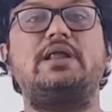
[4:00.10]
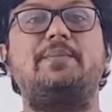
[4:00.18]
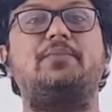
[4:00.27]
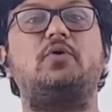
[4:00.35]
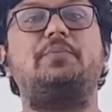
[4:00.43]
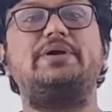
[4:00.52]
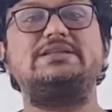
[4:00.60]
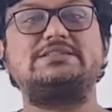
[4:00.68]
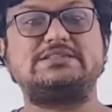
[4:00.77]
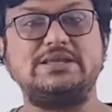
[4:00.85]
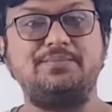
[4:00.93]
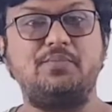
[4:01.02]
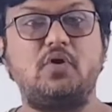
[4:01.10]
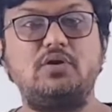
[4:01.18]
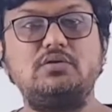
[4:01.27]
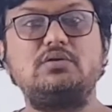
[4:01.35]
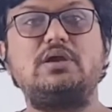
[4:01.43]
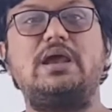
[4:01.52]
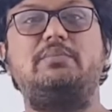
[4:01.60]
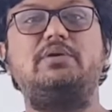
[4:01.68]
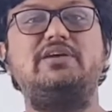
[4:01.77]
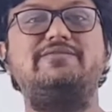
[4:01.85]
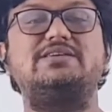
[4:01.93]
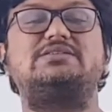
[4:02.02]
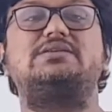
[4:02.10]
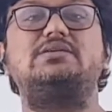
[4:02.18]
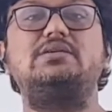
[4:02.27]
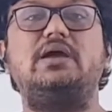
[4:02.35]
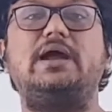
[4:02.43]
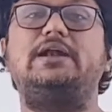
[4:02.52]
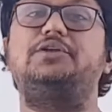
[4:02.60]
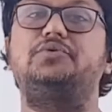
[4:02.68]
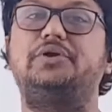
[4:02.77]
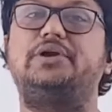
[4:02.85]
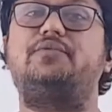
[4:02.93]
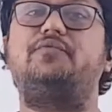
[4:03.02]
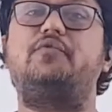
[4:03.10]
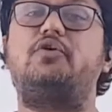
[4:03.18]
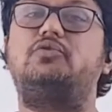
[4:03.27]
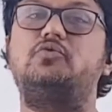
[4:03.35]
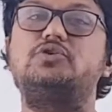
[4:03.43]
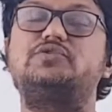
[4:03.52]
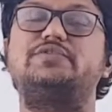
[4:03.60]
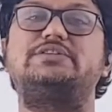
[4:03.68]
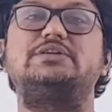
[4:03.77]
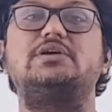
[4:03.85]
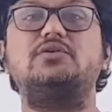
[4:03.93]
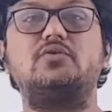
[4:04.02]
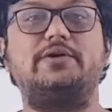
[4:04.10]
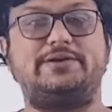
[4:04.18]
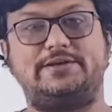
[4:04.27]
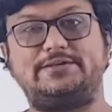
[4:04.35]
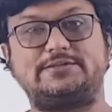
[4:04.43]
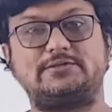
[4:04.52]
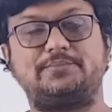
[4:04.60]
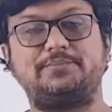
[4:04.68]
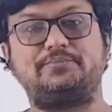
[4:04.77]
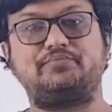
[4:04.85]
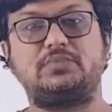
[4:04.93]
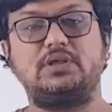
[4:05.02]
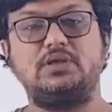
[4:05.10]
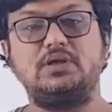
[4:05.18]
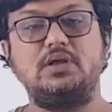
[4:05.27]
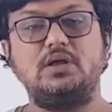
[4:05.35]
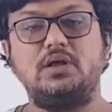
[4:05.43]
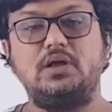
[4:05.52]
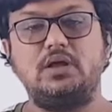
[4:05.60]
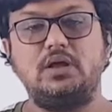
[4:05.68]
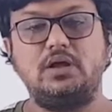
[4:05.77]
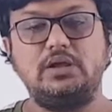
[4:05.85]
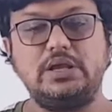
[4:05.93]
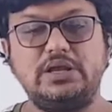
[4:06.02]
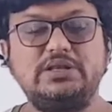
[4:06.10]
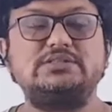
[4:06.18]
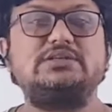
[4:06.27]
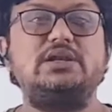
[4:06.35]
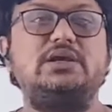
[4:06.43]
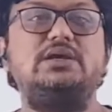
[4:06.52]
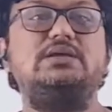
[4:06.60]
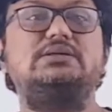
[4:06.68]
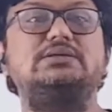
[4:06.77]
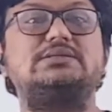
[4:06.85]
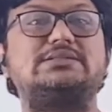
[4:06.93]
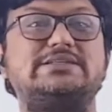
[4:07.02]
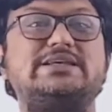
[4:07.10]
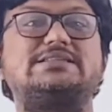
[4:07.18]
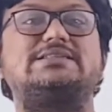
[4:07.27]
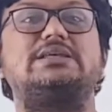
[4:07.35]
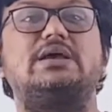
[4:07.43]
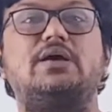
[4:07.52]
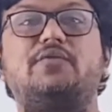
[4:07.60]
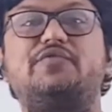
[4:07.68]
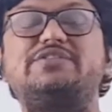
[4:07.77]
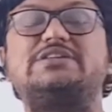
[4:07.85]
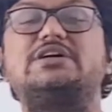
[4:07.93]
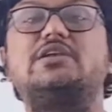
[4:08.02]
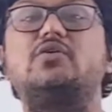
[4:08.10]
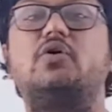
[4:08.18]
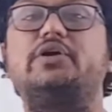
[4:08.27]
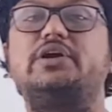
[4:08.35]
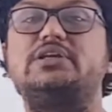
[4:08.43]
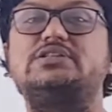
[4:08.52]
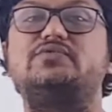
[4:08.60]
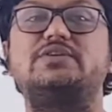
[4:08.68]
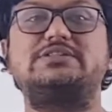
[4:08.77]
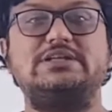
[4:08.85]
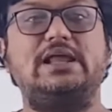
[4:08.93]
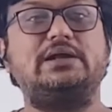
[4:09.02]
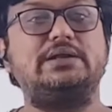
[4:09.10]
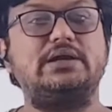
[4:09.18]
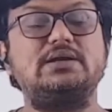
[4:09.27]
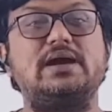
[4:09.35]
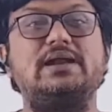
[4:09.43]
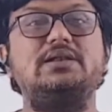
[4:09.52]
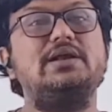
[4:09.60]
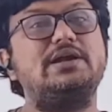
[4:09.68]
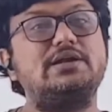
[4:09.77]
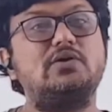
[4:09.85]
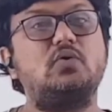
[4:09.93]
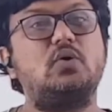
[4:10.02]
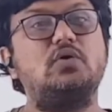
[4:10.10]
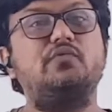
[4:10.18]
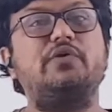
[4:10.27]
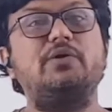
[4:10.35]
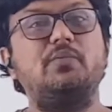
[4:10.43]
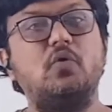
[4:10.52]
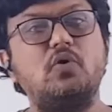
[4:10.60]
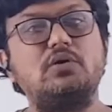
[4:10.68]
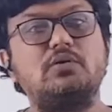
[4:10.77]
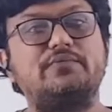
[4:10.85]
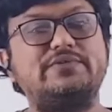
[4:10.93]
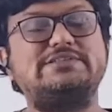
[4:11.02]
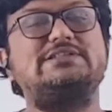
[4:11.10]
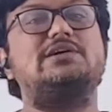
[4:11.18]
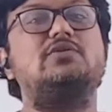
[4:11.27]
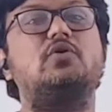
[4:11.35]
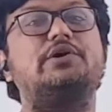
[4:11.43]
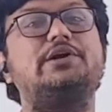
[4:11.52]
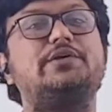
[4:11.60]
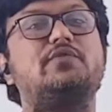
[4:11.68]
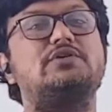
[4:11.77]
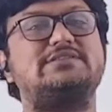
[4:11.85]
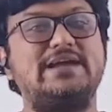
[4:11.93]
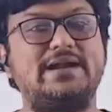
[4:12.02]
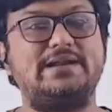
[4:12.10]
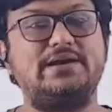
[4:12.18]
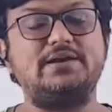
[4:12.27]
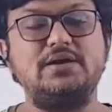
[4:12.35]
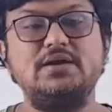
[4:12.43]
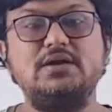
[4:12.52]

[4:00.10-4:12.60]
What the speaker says: appropriate symbol, abbreviation and unit for those physical quantities. Initially 6 physical quantities were selected, and later on one more physical quantity was added.